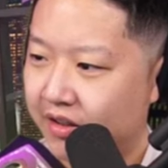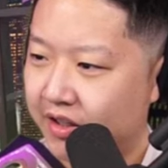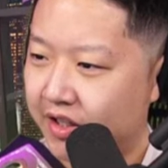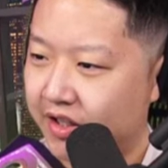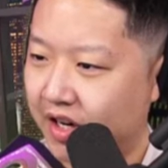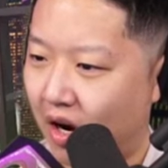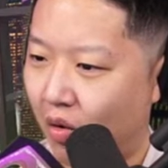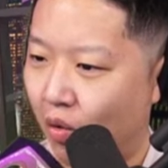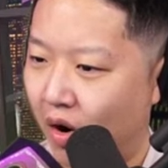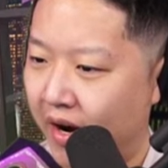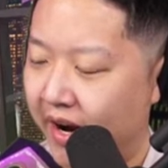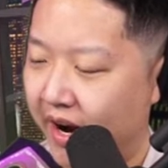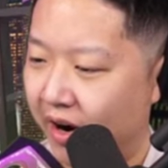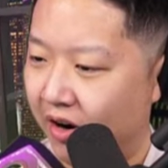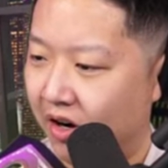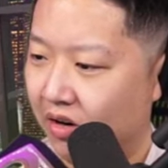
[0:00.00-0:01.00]
She's got one
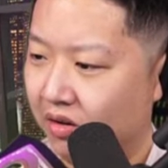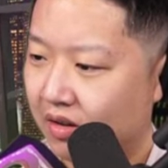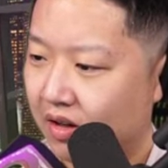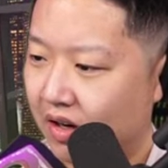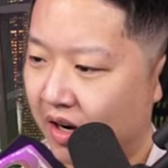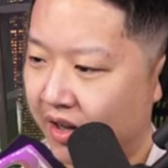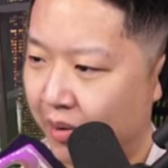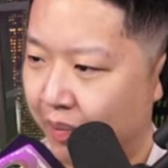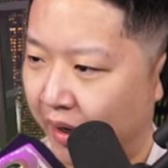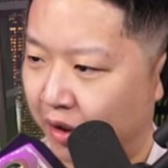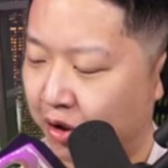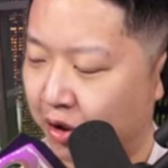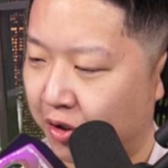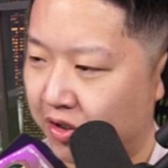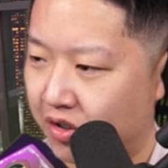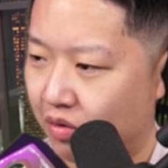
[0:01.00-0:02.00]
arrow on the
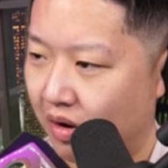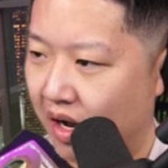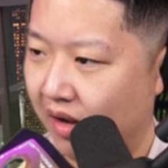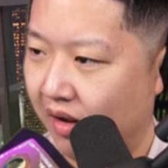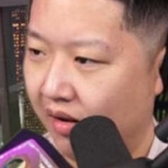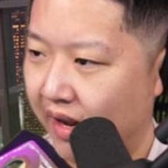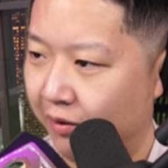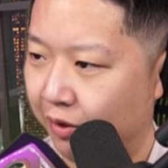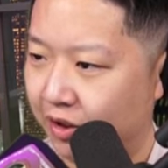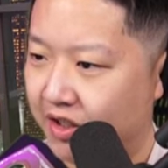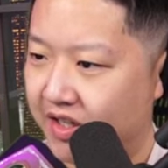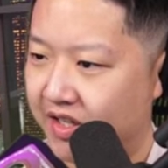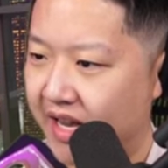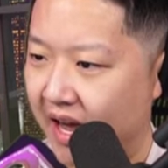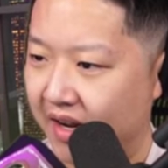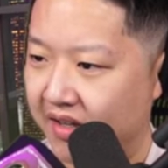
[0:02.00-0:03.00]
picture as well, and when she's standing